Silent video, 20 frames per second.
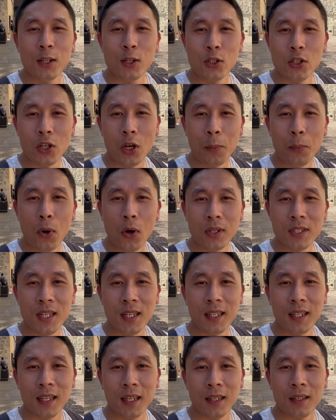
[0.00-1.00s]
so I bought a
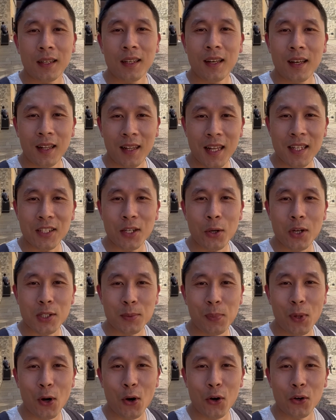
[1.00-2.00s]
ticket. Let's go
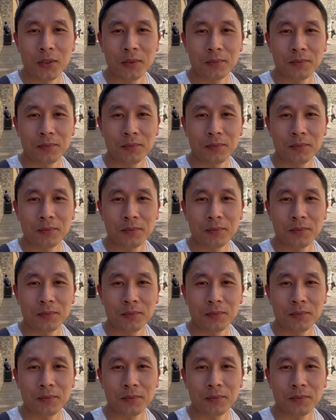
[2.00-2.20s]
explore.